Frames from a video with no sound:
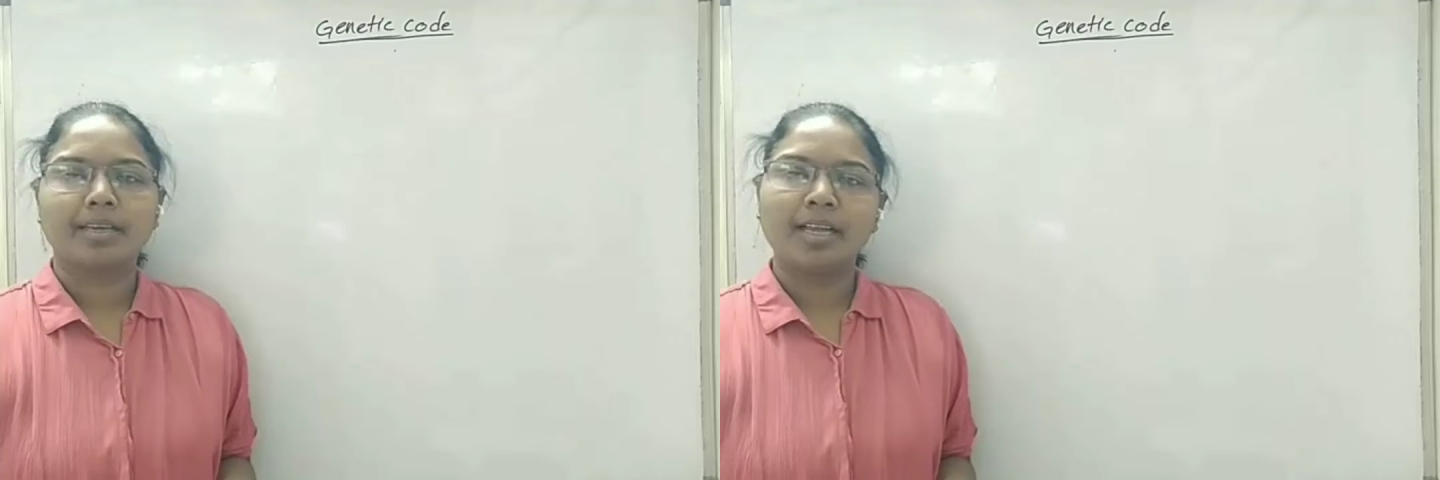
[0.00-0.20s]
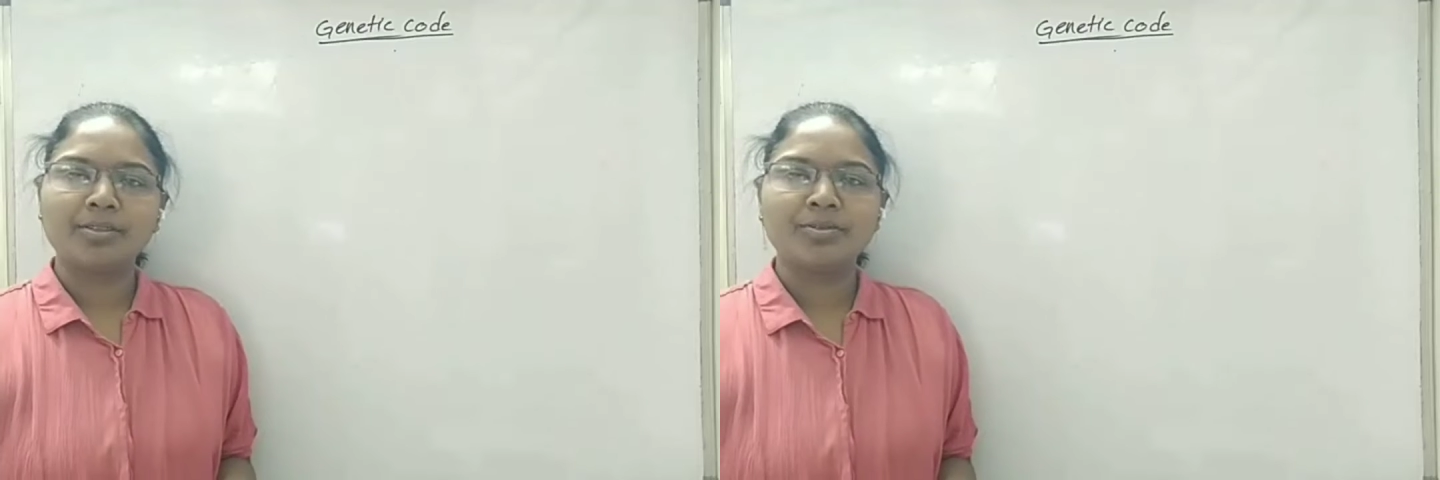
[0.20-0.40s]

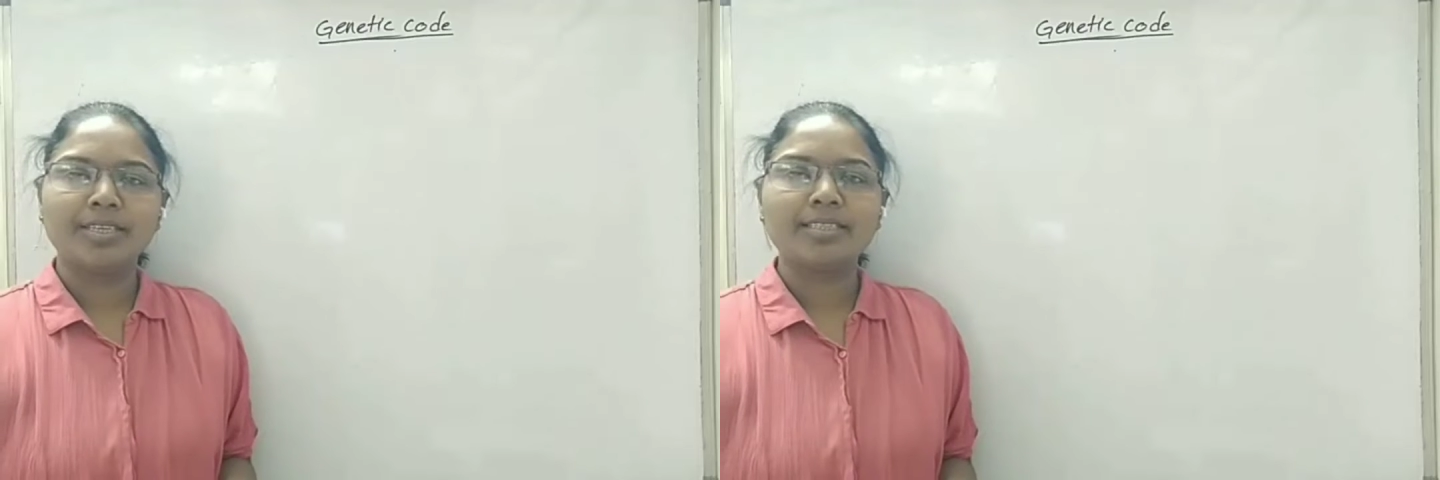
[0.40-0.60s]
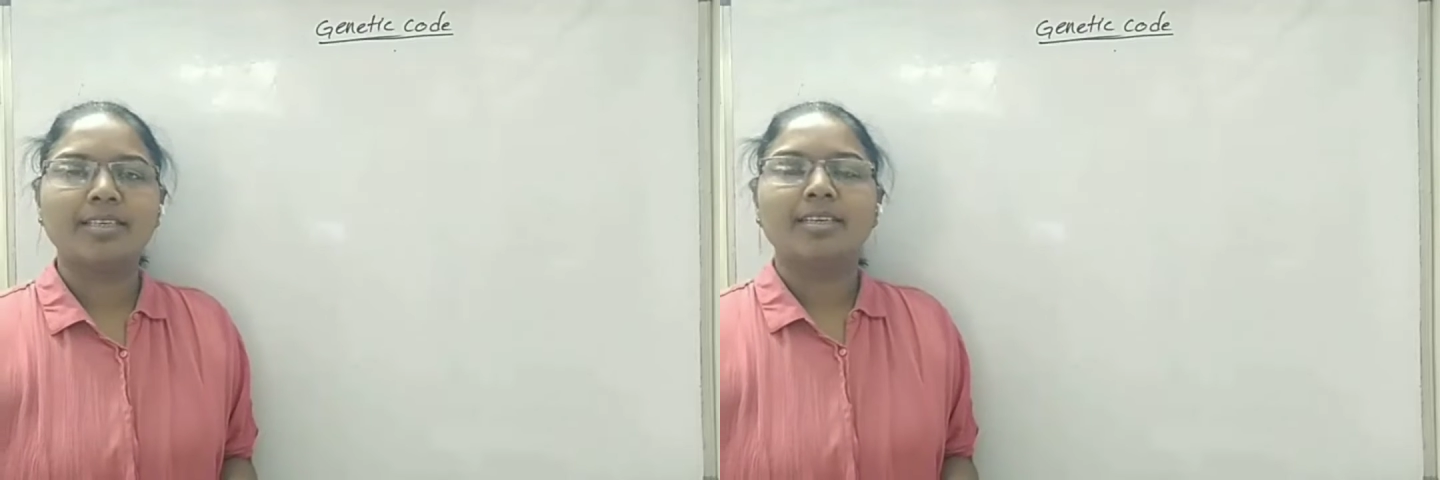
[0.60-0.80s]
Hello
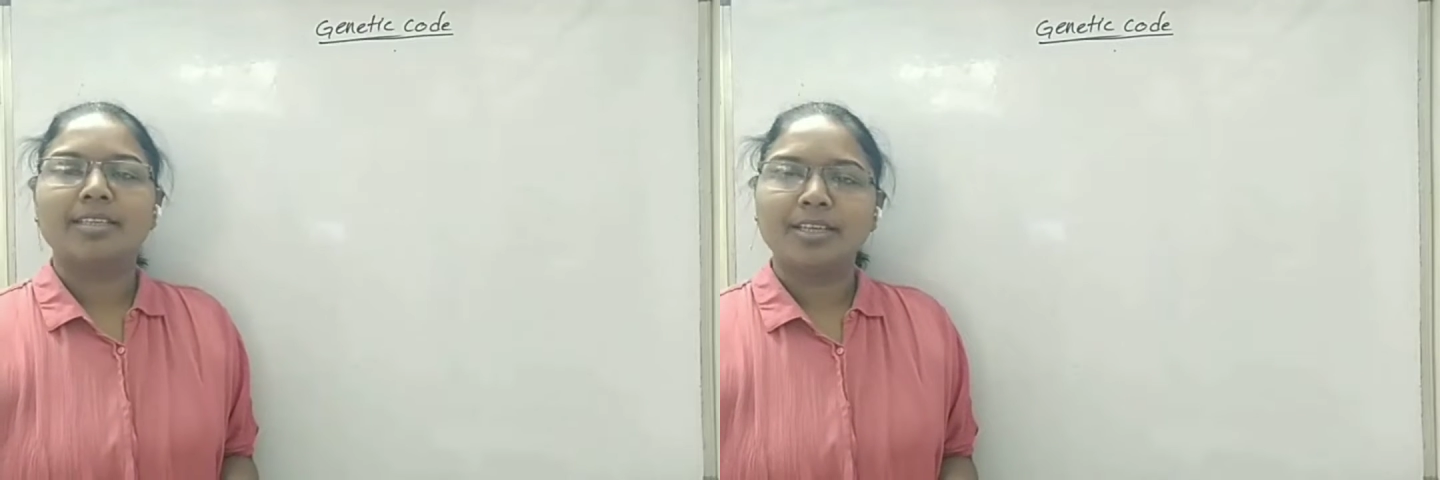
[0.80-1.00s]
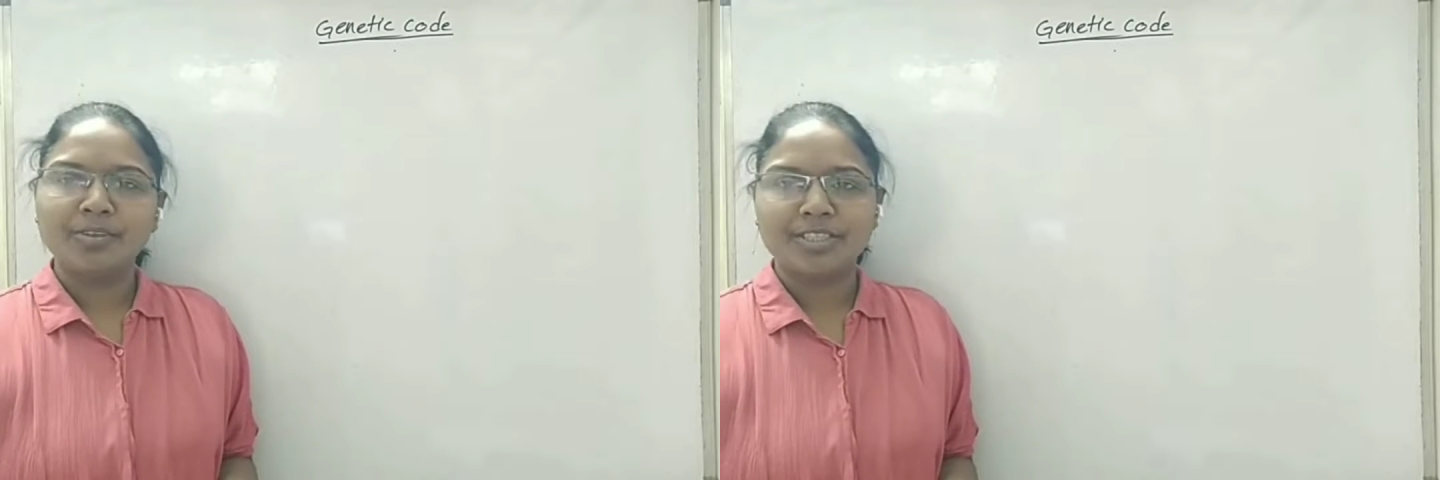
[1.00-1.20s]
students,
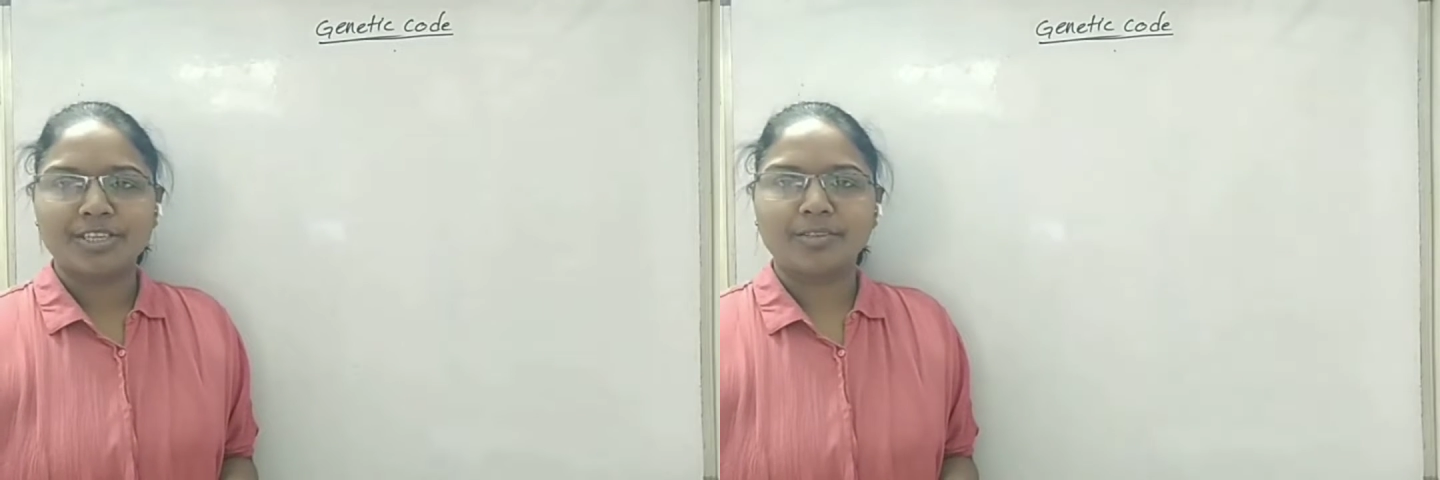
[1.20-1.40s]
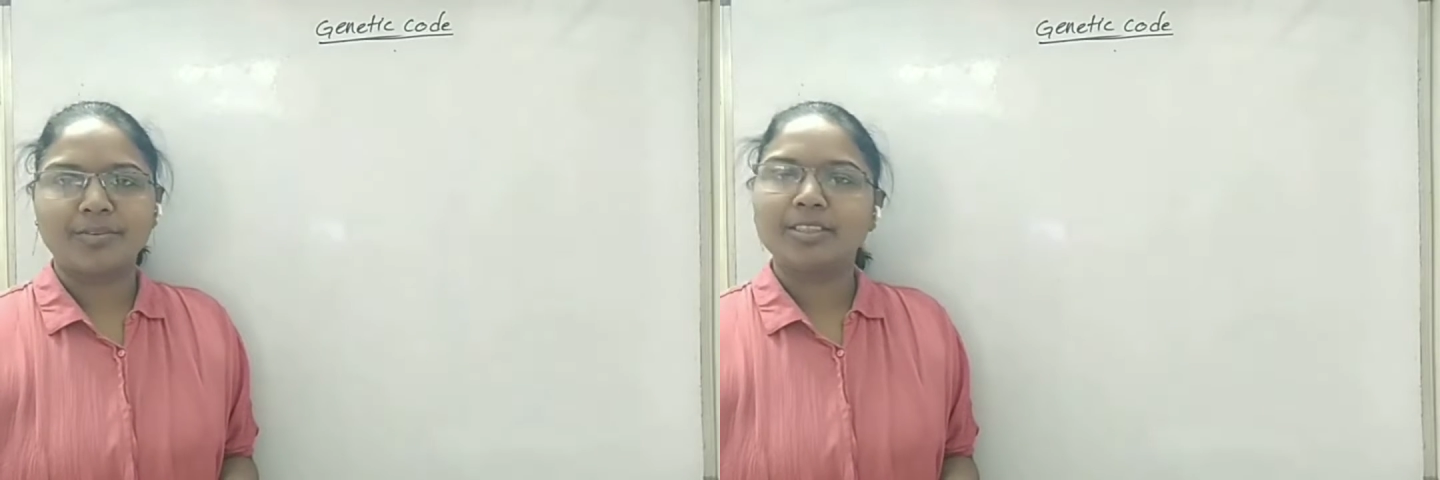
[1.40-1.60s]
now we will
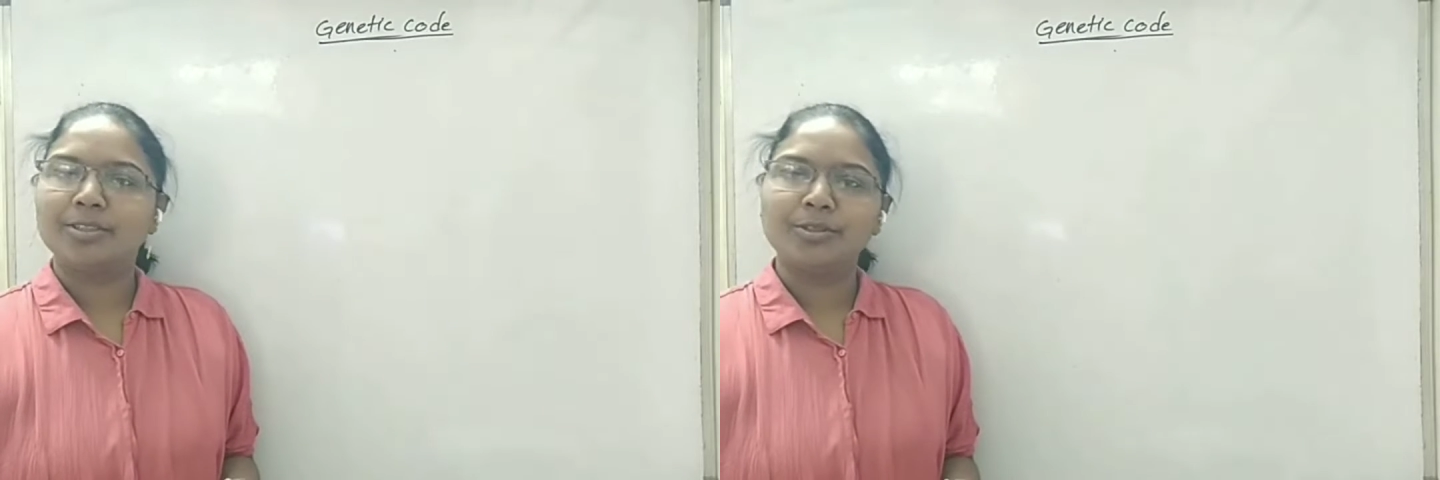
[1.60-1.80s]
start with